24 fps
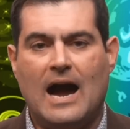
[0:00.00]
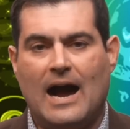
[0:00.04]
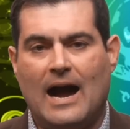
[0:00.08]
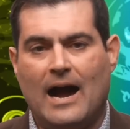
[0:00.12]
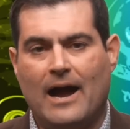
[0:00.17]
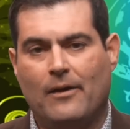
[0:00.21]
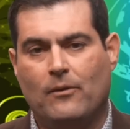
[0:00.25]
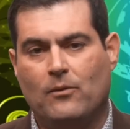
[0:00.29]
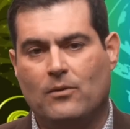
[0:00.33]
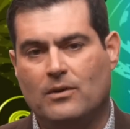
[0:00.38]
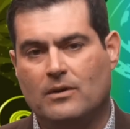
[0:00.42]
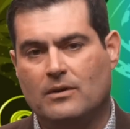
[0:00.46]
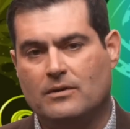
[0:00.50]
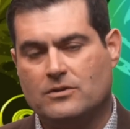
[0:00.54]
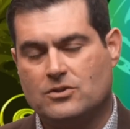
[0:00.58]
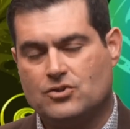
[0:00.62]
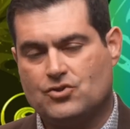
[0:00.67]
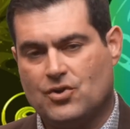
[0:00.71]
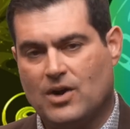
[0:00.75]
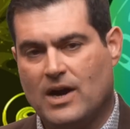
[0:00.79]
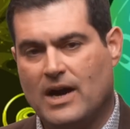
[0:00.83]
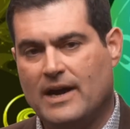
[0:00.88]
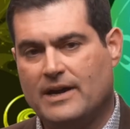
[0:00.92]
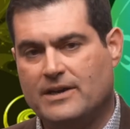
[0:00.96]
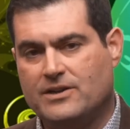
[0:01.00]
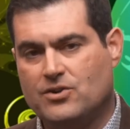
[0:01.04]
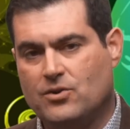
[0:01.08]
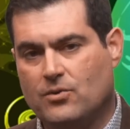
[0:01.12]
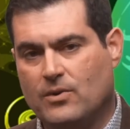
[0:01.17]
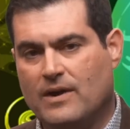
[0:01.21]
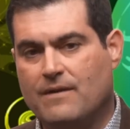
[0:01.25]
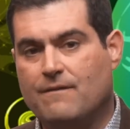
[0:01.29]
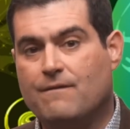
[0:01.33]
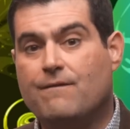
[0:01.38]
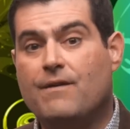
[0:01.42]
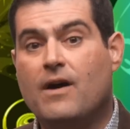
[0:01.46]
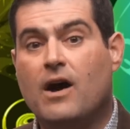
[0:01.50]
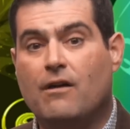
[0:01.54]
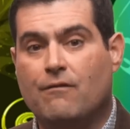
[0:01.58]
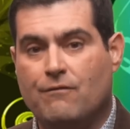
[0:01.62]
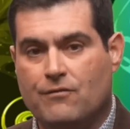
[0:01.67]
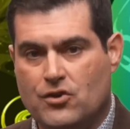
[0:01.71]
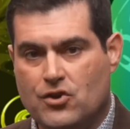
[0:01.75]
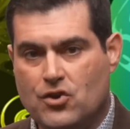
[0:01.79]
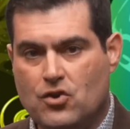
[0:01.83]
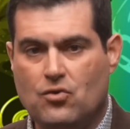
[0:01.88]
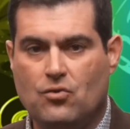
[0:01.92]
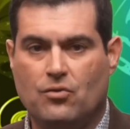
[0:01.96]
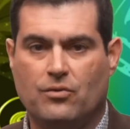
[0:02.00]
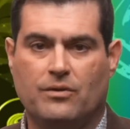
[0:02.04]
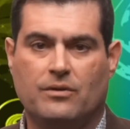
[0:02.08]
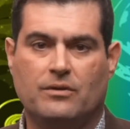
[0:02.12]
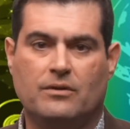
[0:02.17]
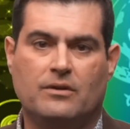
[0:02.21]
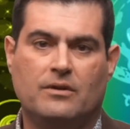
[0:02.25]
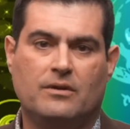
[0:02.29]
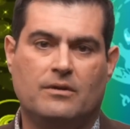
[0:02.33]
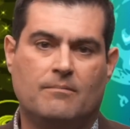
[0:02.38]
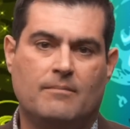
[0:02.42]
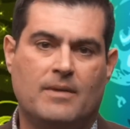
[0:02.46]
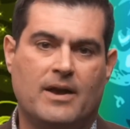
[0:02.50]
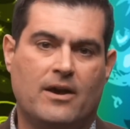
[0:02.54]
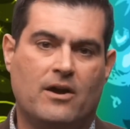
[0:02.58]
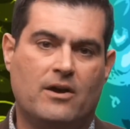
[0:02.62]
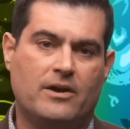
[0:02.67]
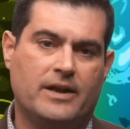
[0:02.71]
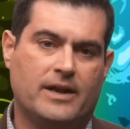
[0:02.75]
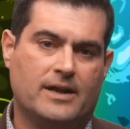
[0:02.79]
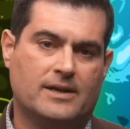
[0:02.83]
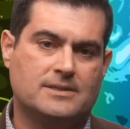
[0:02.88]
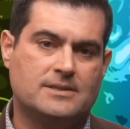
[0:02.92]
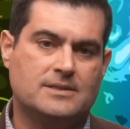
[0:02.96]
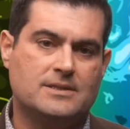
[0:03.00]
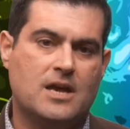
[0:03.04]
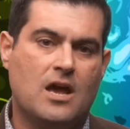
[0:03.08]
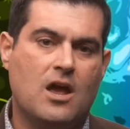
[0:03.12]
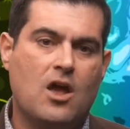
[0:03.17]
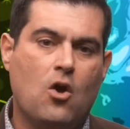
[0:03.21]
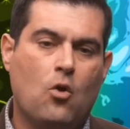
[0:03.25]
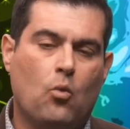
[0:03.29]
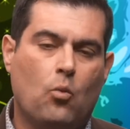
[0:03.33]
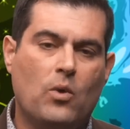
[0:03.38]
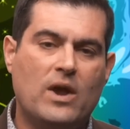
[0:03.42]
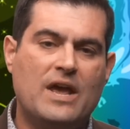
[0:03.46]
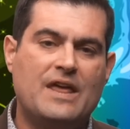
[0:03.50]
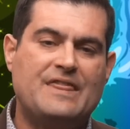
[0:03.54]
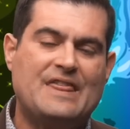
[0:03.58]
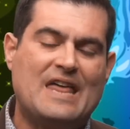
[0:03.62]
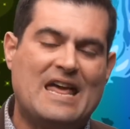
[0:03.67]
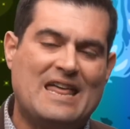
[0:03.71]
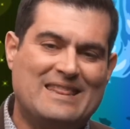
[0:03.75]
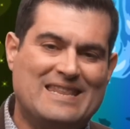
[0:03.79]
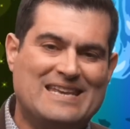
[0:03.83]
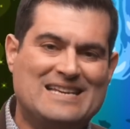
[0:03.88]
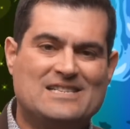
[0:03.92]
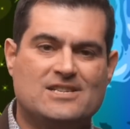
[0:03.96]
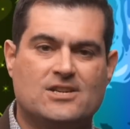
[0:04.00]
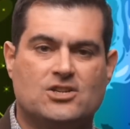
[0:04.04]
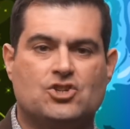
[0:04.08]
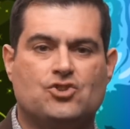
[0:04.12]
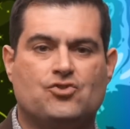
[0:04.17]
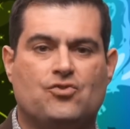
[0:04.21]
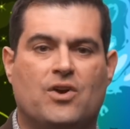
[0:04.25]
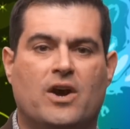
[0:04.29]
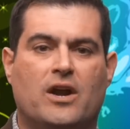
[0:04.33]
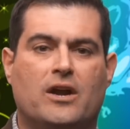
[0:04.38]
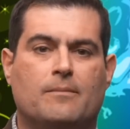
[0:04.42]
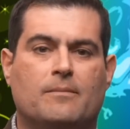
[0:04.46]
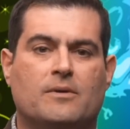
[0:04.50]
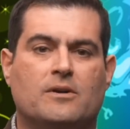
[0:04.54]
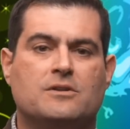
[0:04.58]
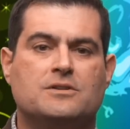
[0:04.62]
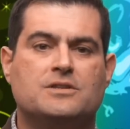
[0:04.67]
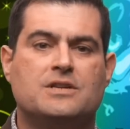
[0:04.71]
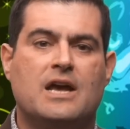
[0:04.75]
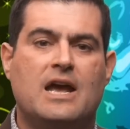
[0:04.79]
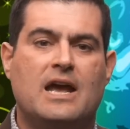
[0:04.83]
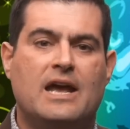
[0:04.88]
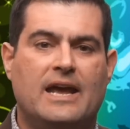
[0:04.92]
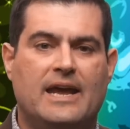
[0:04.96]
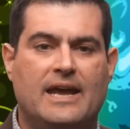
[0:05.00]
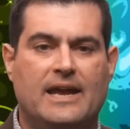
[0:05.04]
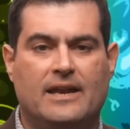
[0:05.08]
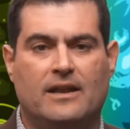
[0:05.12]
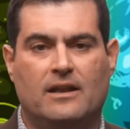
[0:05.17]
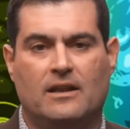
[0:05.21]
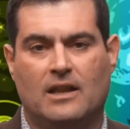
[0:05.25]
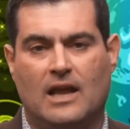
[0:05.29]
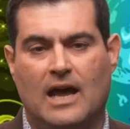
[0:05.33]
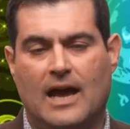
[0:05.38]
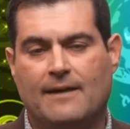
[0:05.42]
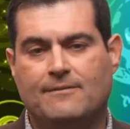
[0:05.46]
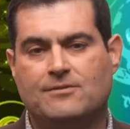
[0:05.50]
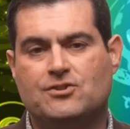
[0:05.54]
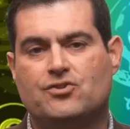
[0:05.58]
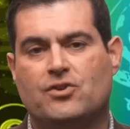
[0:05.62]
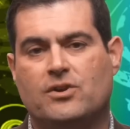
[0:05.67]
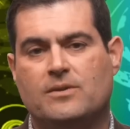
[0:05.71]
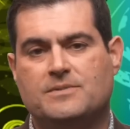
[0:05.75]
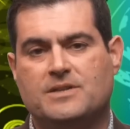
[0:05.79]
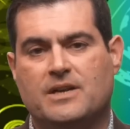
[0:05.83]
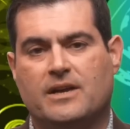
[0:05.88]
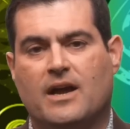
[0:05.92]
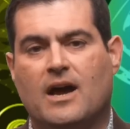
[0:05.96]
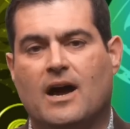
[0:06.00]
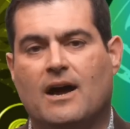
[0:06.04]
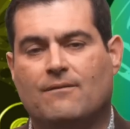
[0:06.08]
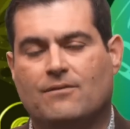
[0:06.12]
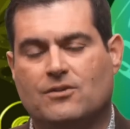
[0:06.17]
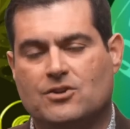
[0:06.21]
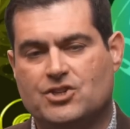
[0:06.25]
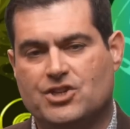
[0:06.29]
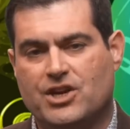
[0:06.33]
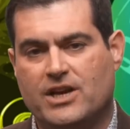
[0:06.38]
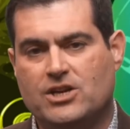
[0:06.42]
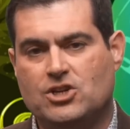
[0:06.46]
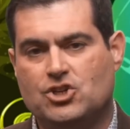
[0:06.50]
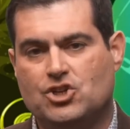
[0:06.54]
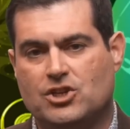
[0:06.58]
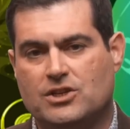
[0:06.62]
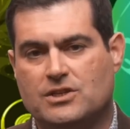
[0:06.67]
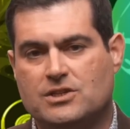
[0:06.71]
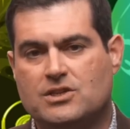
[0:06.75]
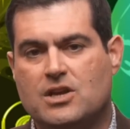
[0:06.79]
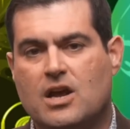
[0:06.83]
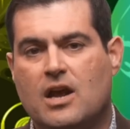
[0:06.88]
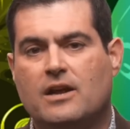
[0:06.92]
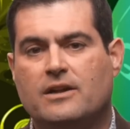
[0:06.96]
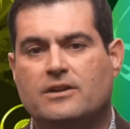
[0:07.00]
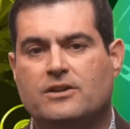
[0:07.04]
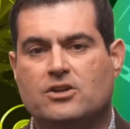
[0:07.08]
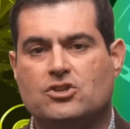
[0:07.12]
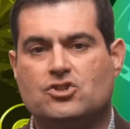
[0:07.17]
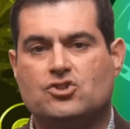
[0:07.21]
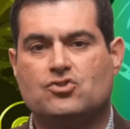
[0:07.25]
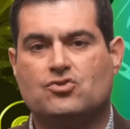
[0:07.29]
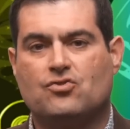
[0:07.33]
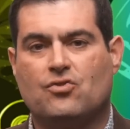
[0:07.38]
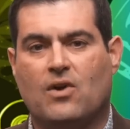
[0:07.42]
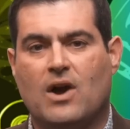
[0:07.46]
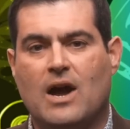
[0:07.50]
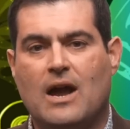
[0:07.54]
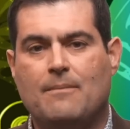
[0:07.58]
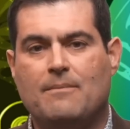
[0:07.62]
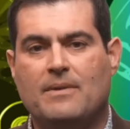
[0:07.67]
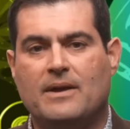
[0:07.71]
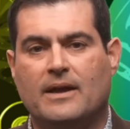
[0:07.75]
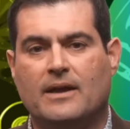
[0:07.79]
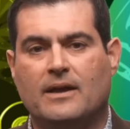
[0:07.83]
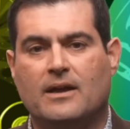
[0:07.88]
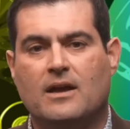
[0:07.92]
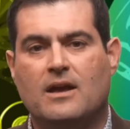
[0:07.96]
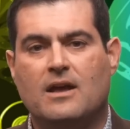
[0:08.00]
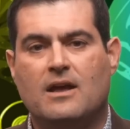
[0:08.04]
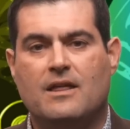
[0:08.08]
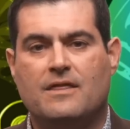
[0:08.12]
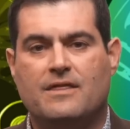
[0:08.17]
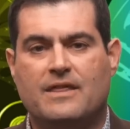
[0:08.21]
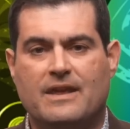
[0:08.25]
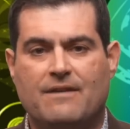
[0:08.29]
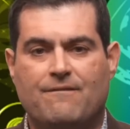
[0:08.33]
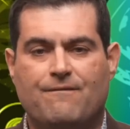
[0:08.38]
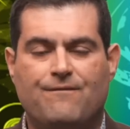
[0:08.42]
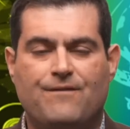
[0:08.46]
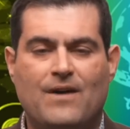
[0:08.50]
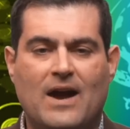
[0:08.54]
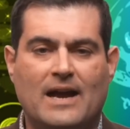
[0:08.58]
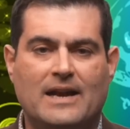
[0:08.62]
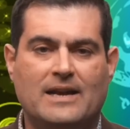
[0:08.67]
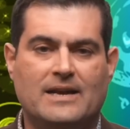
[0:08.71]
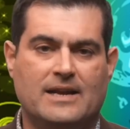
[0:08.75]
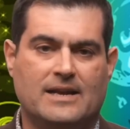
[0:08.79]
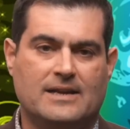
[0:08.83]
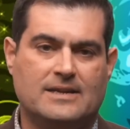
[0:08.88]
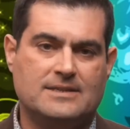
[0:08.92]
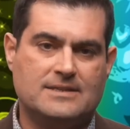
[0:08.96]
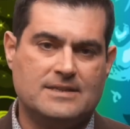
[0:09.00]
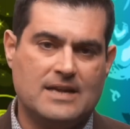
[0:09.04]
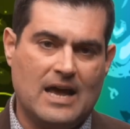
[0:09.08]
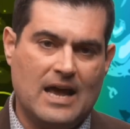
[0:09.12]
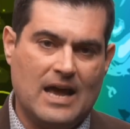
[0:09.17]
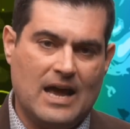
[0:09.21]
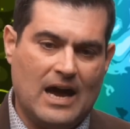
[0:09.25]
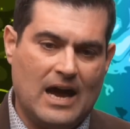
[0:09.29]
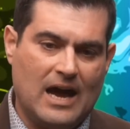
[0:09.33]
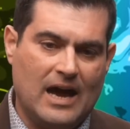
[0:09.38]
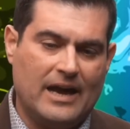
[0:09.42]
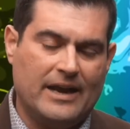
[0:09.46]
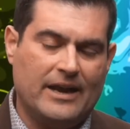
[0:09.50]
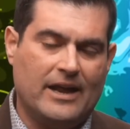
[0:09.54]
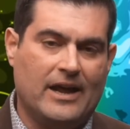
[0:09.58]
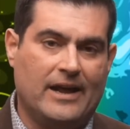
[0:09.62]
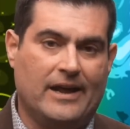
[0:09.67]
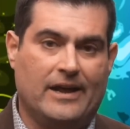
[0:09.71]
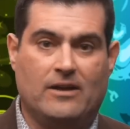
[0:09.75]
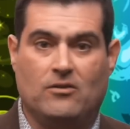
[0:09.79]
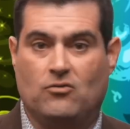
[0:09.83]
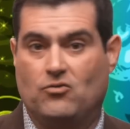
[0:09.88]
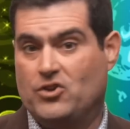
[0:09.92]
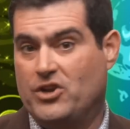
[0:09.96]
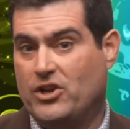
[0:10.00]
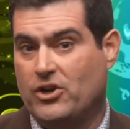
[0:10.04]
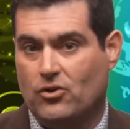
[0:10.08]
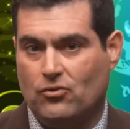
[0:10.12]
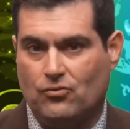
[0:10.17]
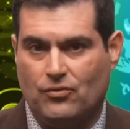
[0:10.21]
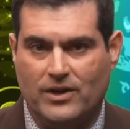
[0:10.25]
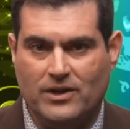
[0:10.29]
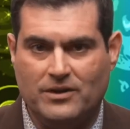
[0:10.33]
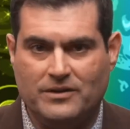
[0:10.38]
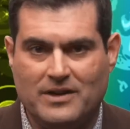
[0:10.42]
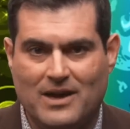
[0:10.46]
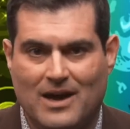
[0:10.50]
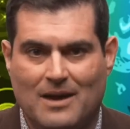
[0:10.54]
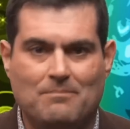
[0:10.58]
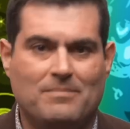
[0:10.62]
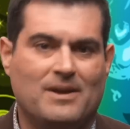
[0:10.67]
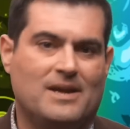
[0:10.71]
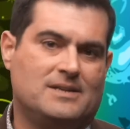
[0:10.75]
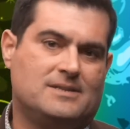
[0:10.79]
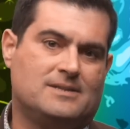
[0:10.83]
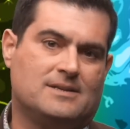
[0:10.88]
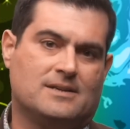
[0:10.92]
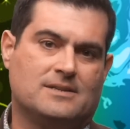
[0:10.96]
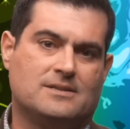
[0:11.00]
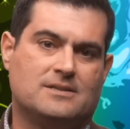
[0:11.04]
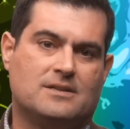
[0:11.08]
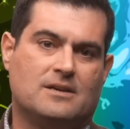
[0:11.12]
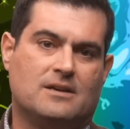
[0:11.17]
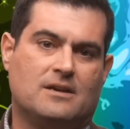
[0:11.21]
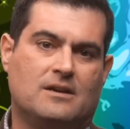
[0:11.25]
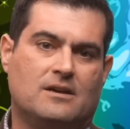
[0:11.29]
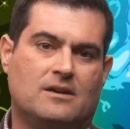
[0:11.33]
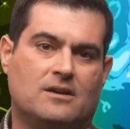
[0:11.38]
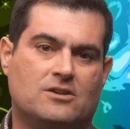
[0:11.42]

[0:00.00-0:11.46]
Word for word: I will try to involve you, my audience, with these astronomers in live streams and conversations describing the findings on a near real-time basis.